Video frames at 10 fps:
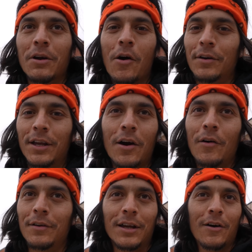going and
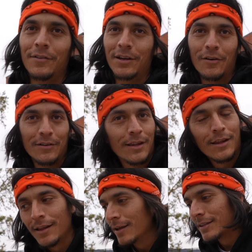going and going and going
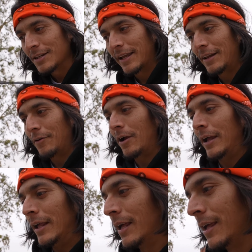until I get it
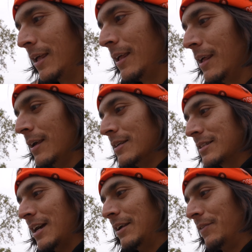right. It's
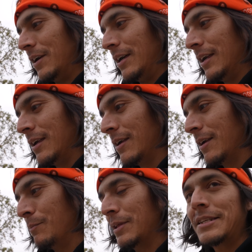kind of a,
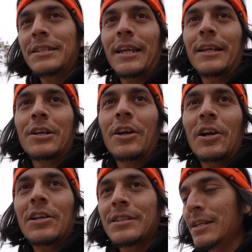a blessing and a
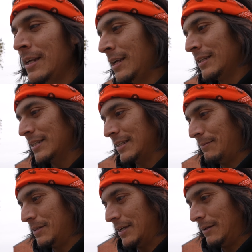curse at the
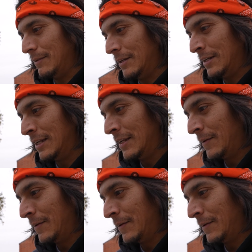same time, you know?